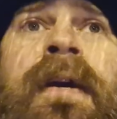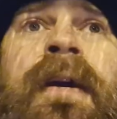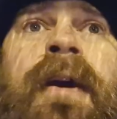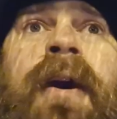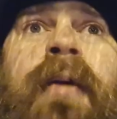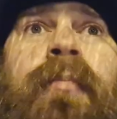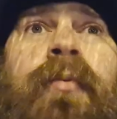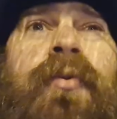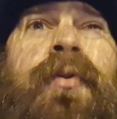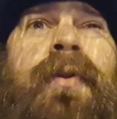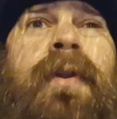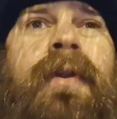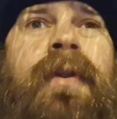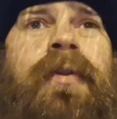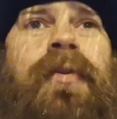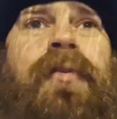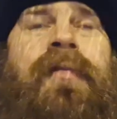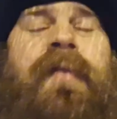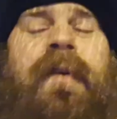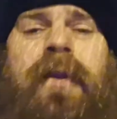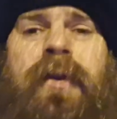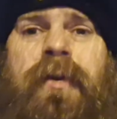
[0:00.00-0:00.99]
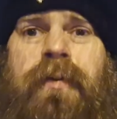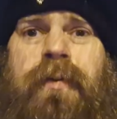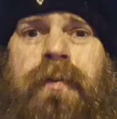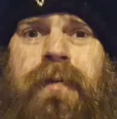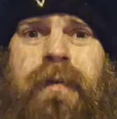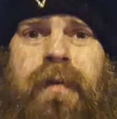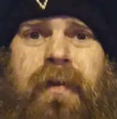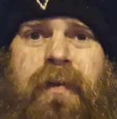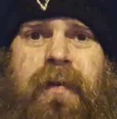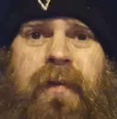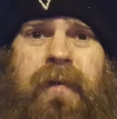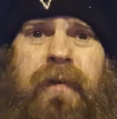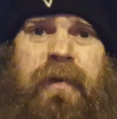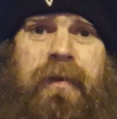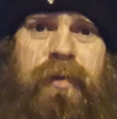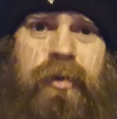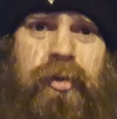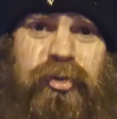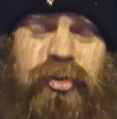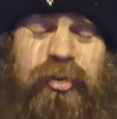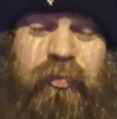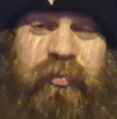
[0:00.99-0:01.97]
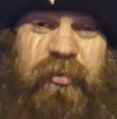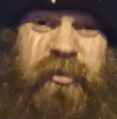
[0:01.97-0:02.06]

Uploaded a new video to the YouTube